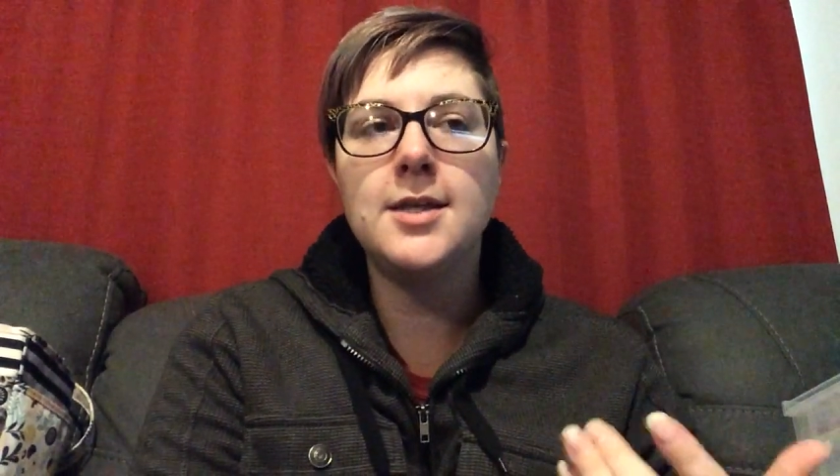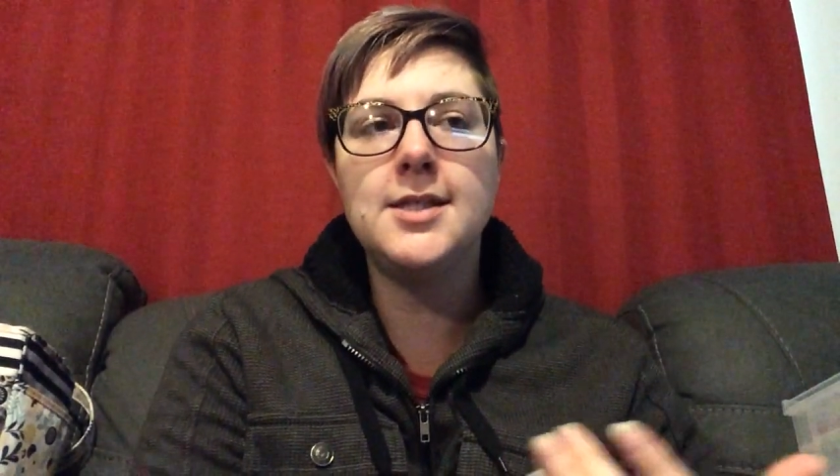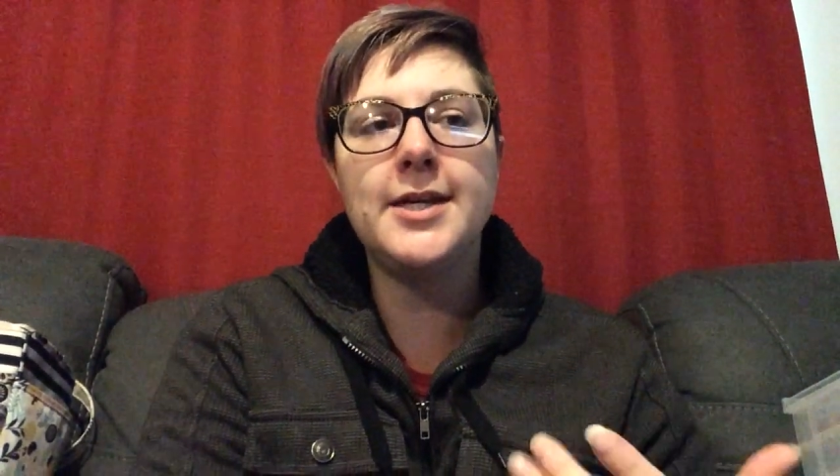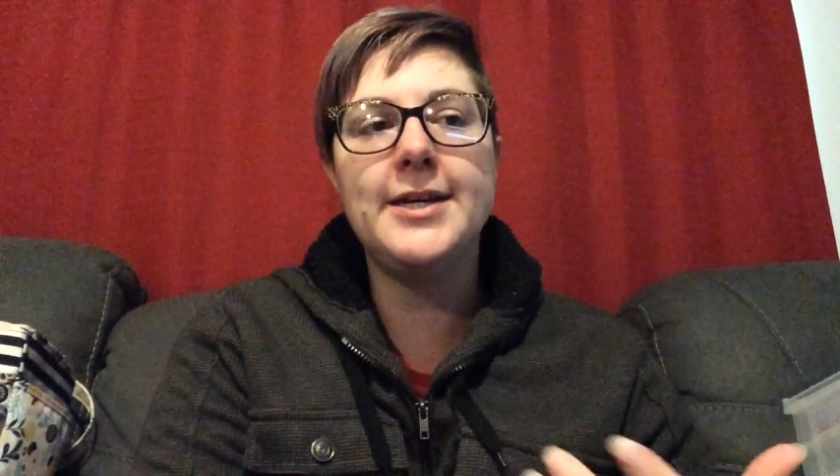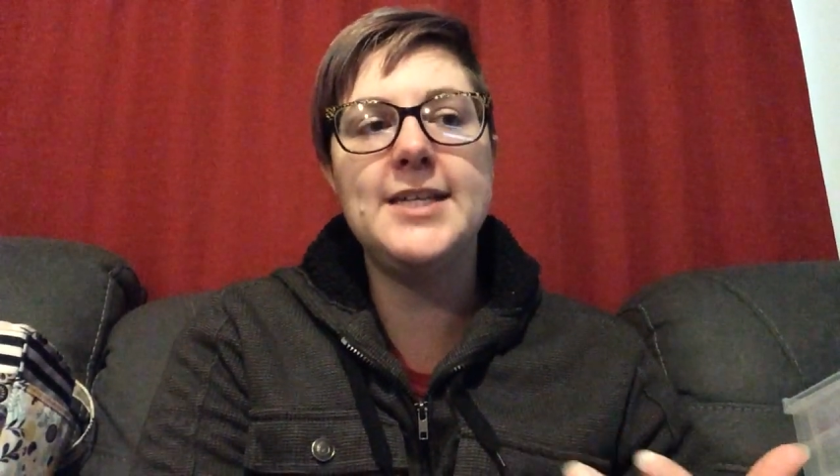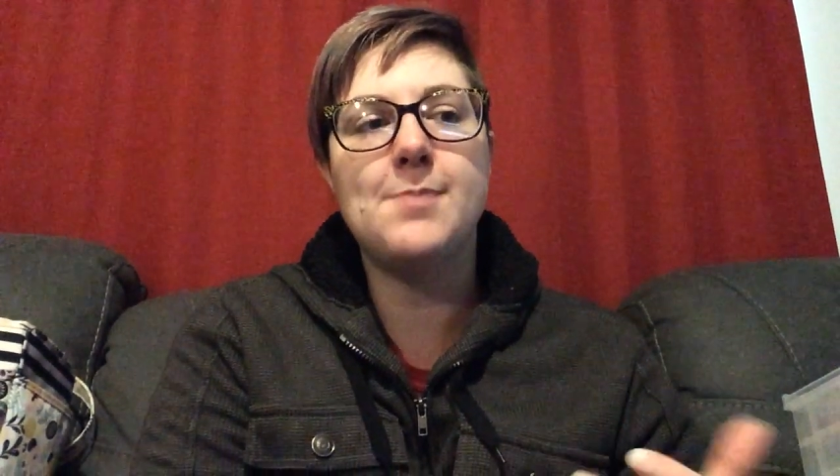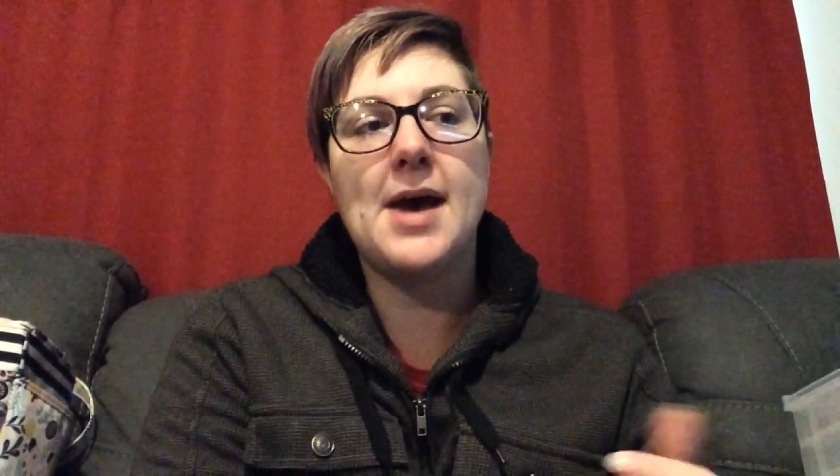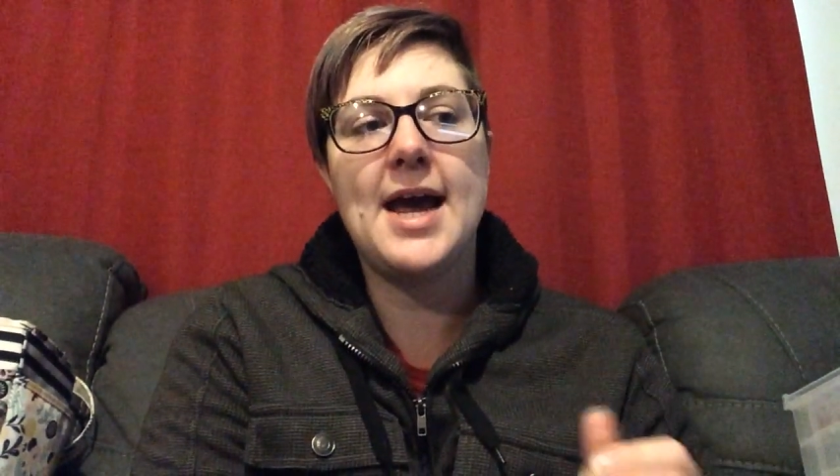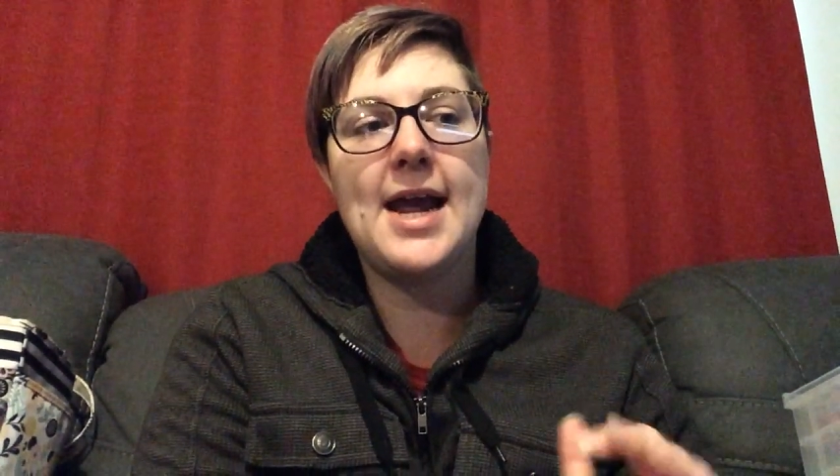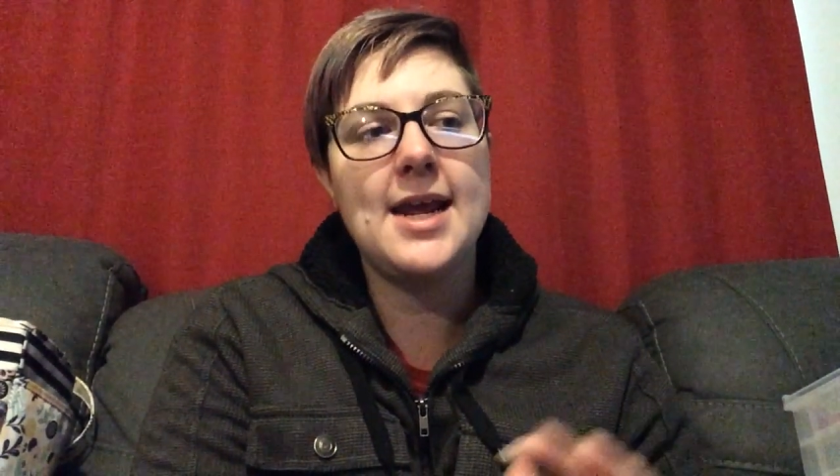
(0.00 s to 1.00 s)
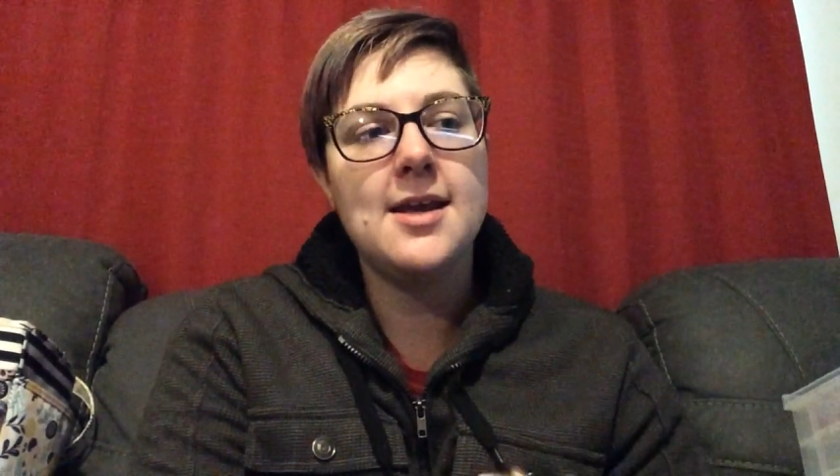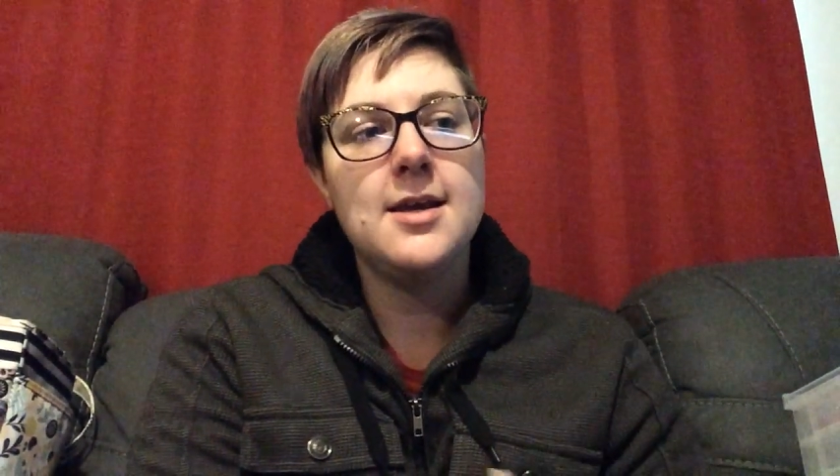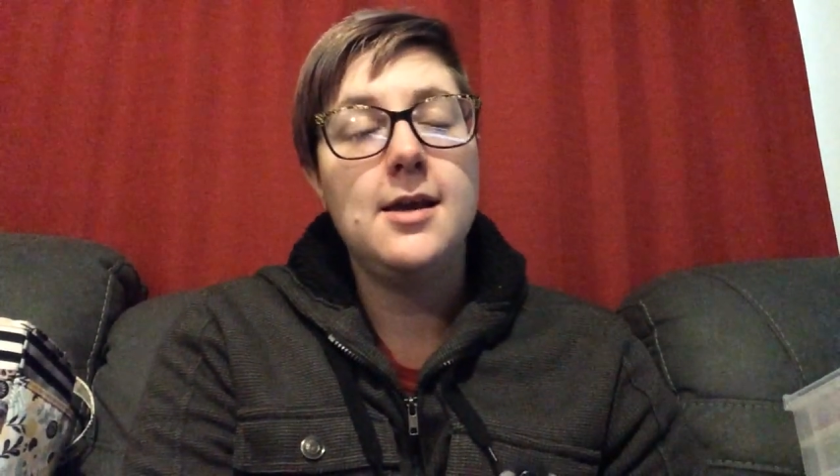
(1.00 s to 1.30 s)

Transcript: series by